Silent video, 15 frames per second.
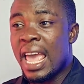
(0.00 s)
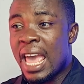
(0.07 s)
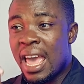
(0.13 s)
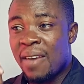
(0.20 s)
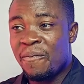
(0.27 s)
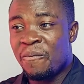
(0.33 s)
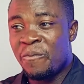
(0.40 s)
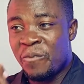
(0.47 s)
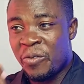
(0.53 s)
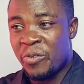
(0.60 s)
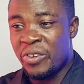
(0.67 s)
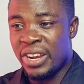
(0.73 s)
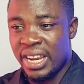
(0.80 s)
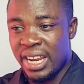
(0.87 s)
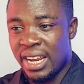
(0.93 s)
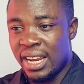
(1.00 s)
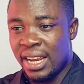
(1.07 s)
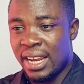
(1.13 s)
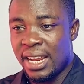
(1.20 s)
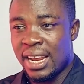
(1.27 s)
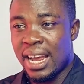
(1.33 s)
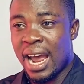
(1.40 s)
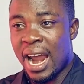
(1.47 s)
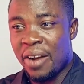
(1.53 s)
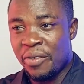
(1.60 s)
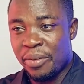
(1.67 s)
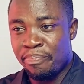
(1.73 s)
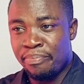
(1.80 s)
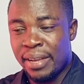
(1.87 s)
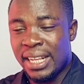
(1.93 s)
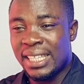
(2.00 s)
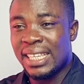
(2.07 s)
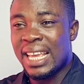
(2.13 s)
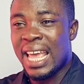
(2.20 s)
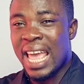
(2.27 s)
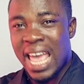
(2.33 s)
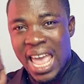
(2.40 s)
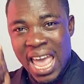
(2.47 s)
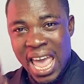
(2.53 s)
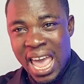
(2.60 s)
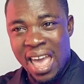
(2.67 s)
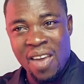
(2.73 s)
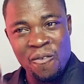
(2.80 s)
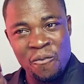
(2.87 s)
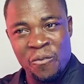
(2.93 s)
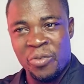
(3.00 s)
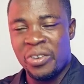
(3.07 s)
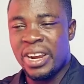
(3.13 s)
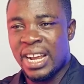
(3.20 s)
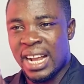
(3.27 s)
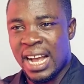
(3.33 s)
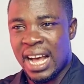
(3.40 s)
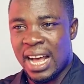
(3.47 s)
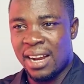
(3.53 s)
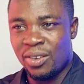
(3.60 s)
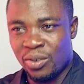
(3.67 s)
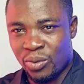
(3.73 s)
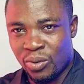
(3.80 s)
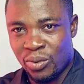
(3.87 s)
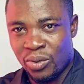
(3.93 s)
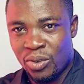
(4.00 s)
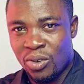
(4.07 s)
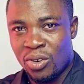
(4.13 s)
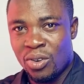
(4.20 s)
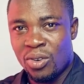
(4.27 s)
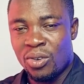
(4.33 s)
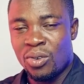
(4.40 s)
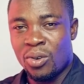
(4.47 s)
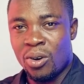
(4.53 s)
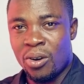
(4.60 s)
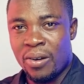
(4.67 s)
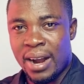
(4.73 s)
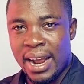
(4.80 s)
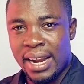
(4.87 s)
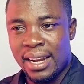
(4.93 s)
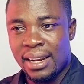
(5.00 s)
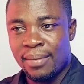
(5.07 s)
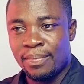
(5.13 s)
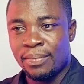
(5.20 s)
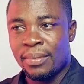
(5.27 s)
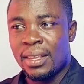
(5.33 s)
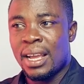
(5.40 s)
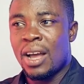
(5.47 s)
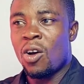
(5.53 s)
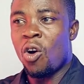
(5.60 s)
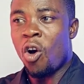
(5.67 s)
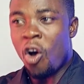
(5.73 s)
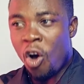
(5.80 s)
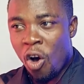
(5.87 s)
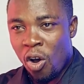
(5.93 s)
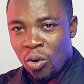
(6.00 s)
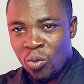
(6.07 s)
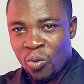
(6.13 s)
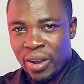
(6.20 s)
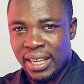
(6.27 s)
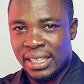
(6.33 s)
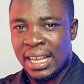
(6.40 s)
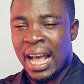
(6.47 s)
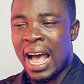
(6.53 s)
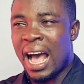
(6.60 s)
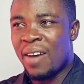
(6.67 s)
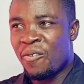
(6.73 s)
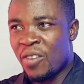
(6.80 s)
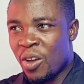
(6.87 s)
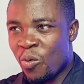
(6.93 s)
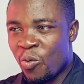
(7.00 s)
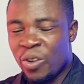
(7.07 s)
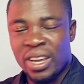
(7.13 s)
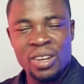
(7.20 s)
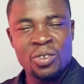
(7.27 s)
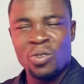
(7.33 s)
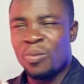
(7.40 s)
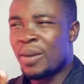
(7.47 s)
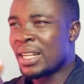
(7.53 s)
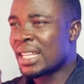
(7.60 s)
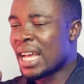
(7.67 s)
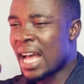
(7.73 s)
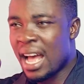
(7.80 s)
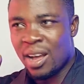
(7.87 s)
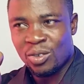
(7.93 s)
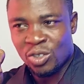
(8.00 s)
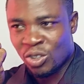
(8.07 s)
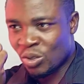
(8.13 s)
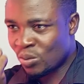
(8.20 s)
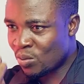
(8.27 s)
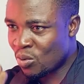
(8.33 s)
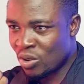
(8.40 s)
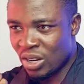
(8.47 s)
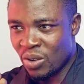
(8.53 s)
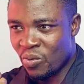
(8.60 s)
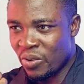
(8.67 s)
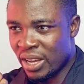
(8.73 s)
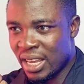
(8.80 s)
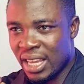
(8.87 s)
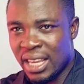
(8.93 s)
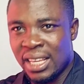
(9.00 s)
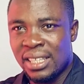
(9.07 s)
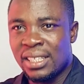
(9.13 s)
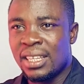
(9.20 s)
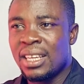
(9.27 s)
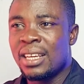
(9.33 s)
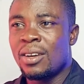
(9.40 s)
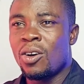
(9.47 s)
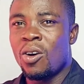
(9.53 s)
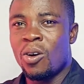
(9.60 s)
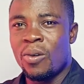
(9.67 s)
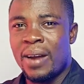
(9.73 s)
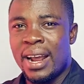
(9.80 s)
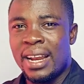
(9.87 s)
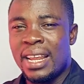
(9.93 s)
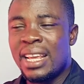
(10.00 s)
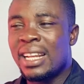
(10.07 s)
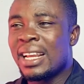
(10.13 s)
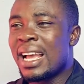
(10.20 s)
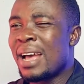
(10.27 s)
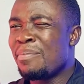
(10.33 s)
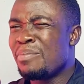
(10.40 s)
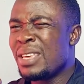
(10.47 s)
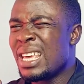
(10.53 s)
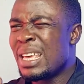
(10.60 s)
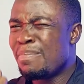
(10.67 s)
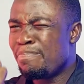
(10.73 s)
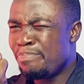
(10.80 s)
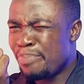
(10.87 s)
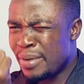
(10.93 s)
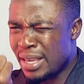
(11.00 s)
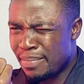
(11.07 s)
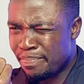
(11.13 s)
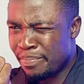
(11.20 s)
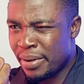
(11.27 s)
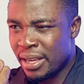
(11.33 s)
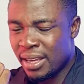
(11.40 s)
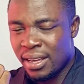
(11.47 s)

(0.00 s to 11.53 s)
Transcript: every I repeat, every candle, all right, always have a wick, no matter how small the wick is. All right, it can be a peep,